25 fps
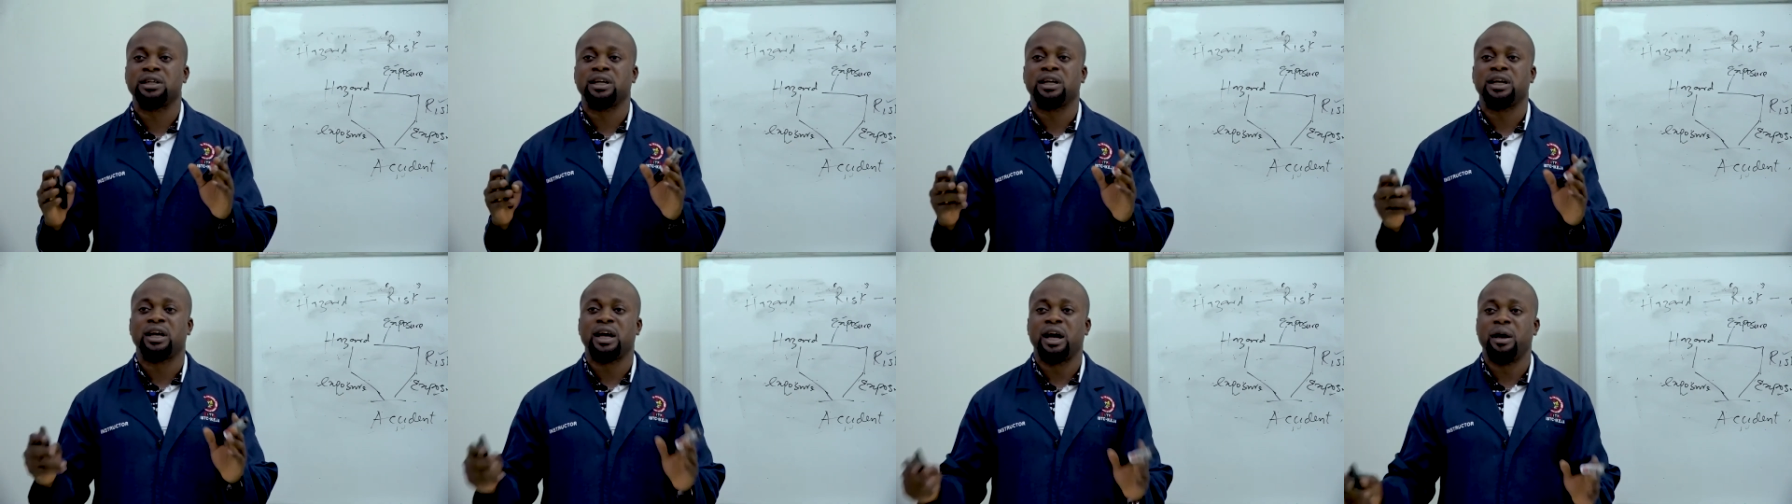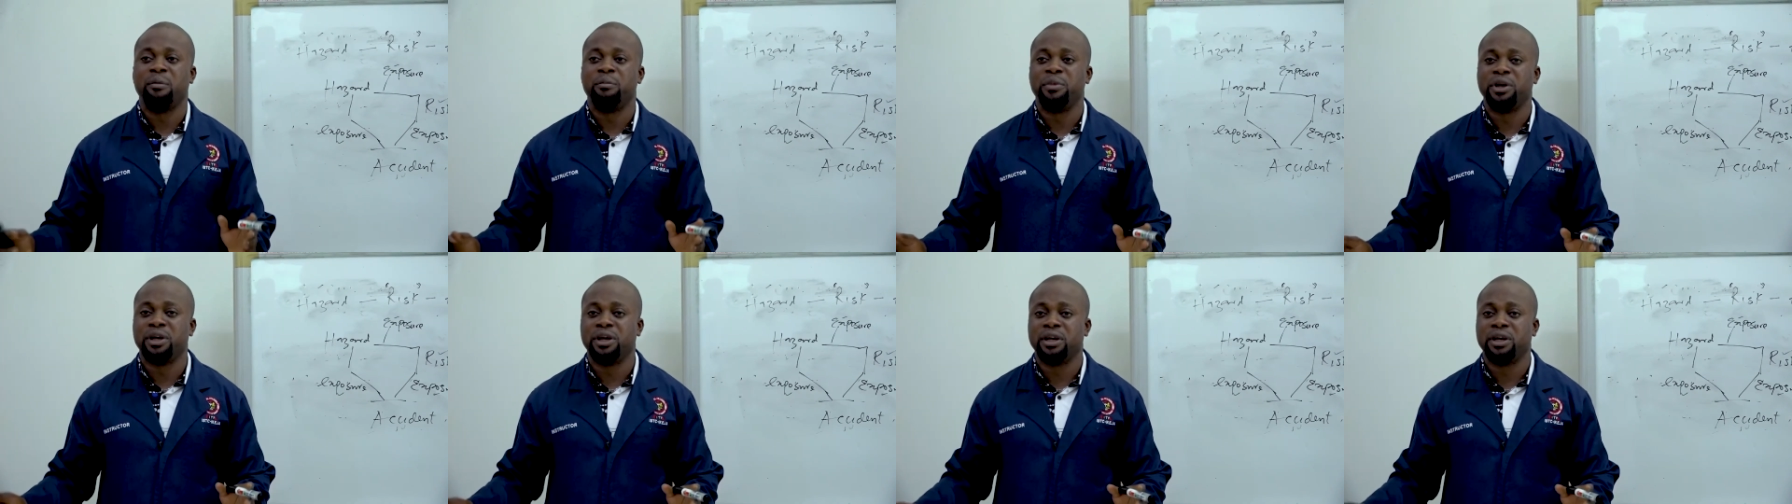
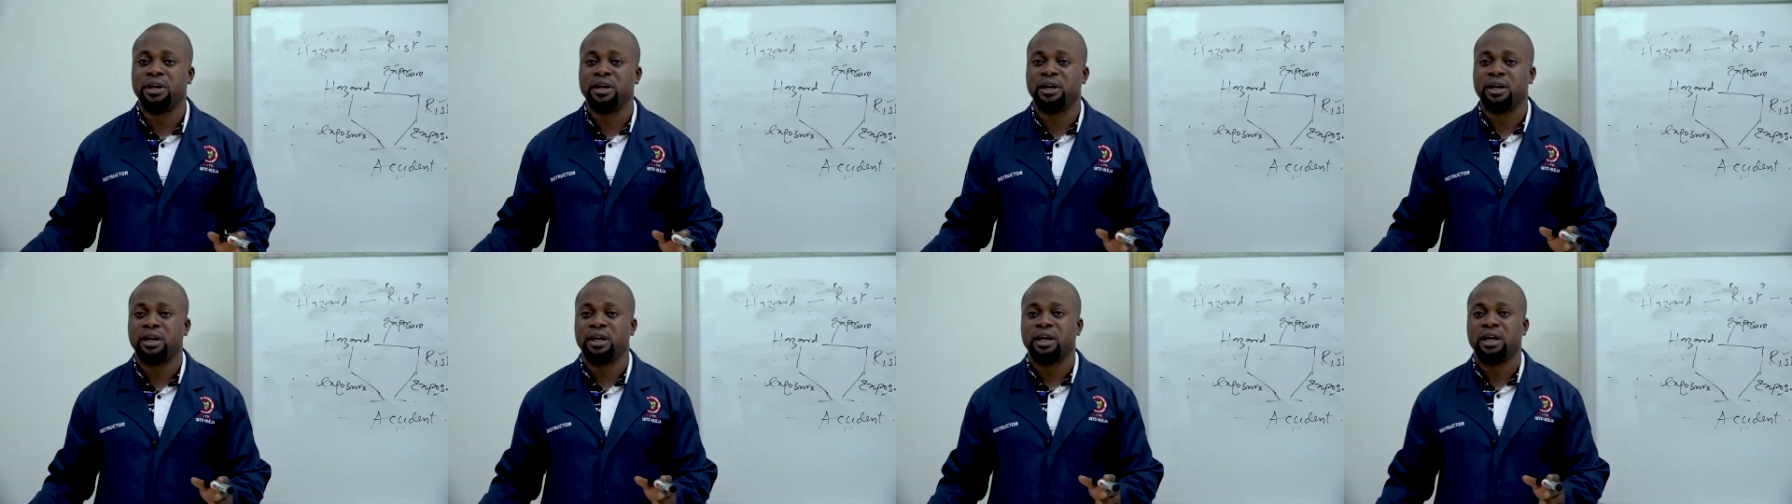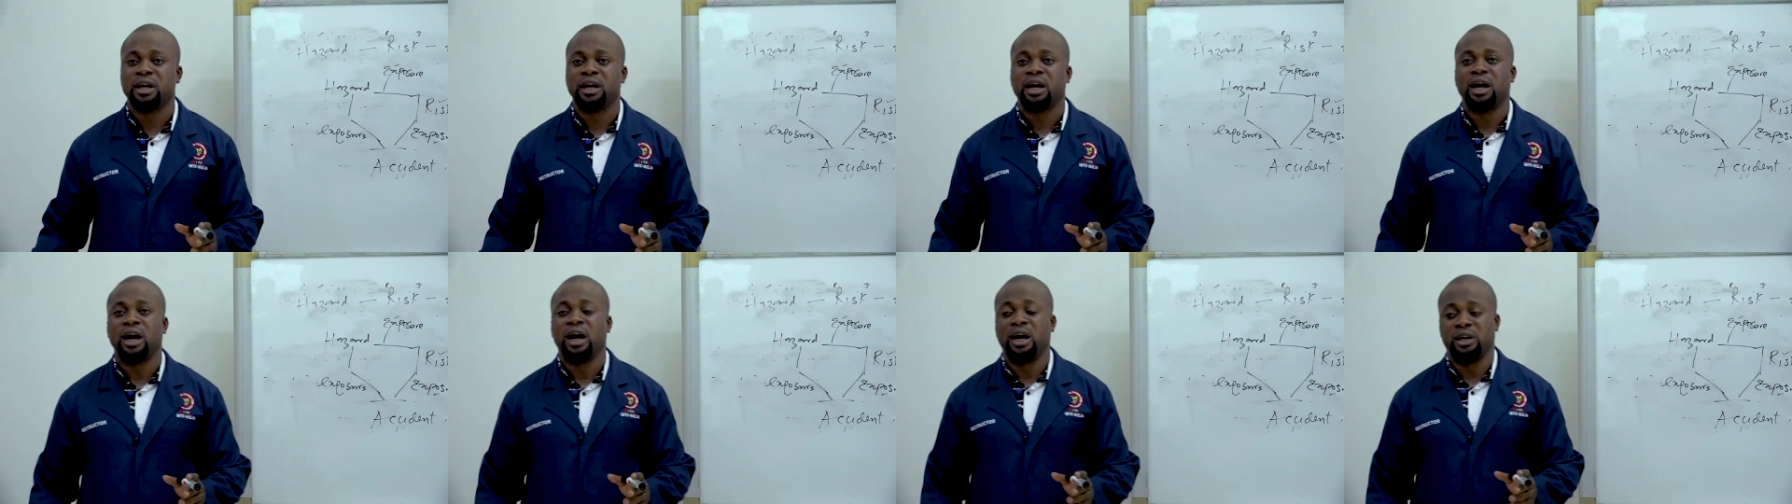harming
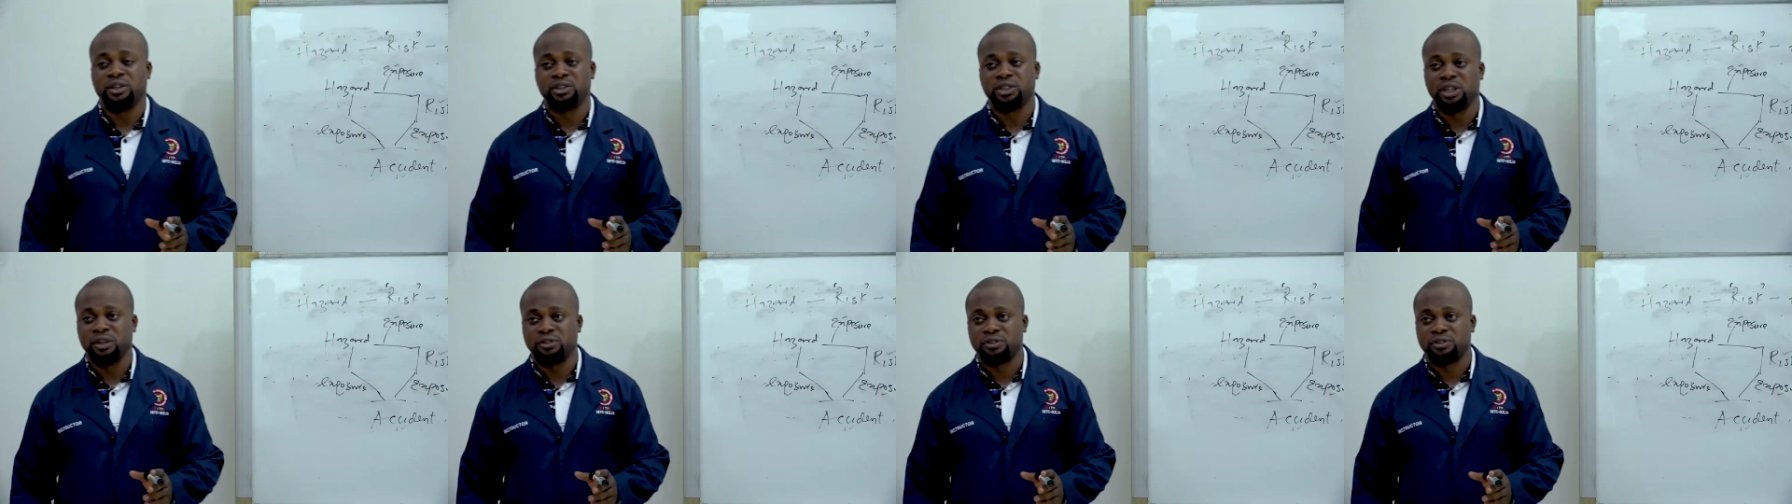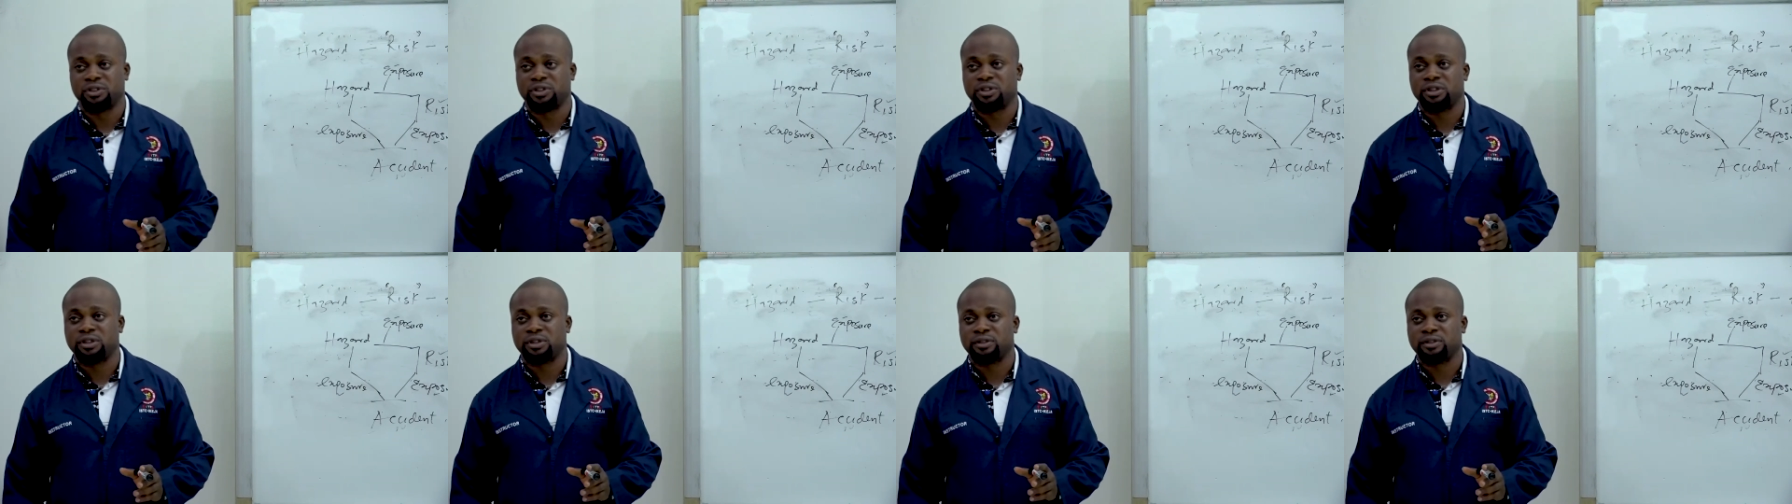ourselves.